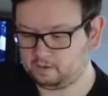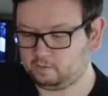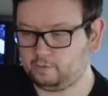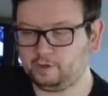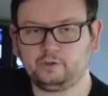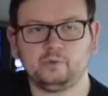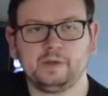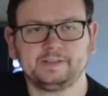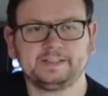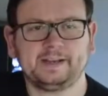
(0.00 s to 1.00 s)
We're going to do
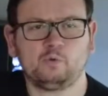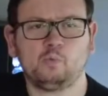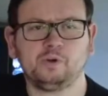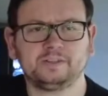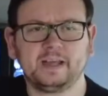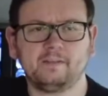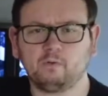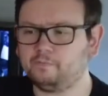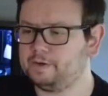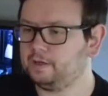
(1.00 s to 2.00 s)
this and get it all put together
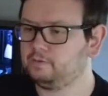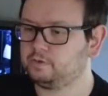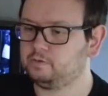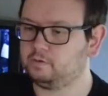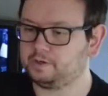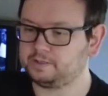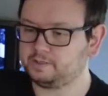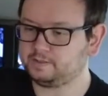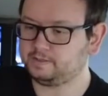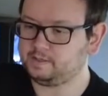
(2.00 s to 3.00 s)
on video so you guys can
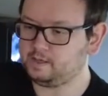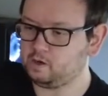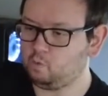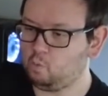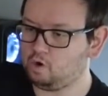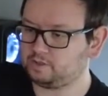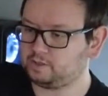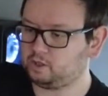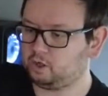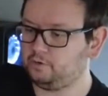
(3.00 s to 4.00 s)
see what's
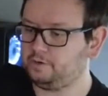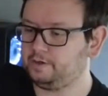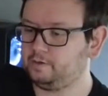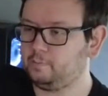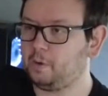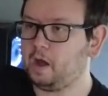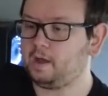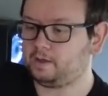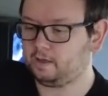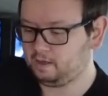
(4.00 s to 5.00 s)
included in the
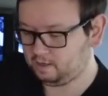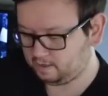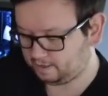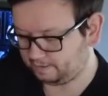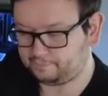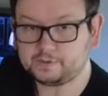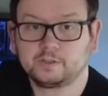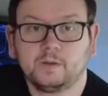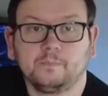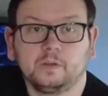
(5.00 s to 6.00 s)
pack and if it's
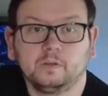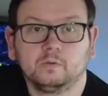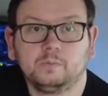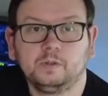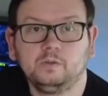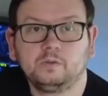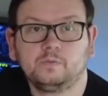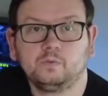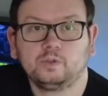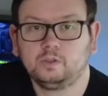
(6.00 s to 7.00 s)
something that would be
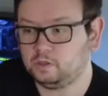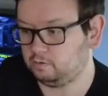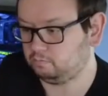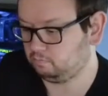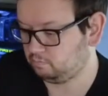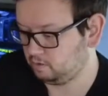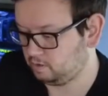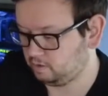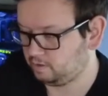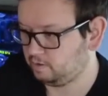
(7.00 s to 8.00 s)
useful to you.
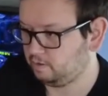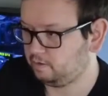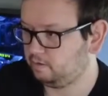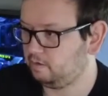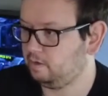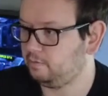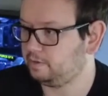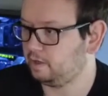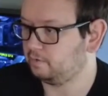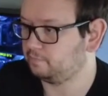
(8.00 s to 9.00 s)
There we
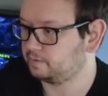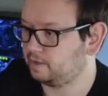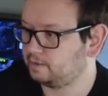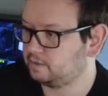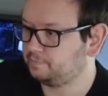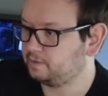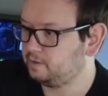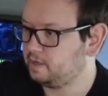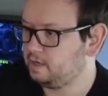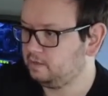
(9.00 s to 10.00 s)
go. So that's up to
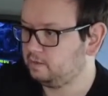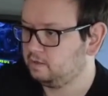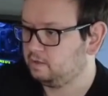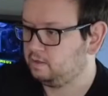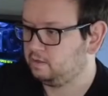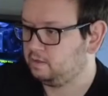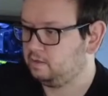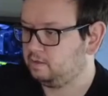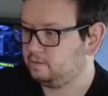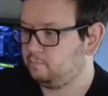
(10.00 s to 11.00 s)
there.
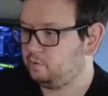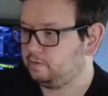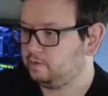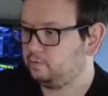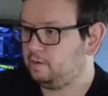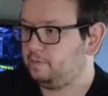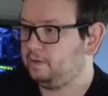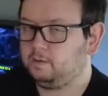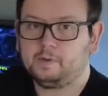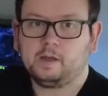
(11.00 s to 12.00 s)
Let's bring this one up a
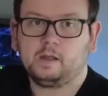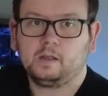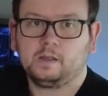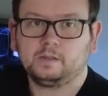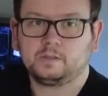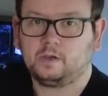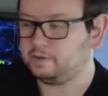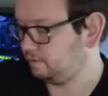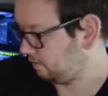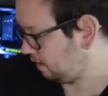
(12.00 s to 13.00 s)
little bit and
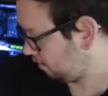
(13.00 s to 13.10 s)
tighten that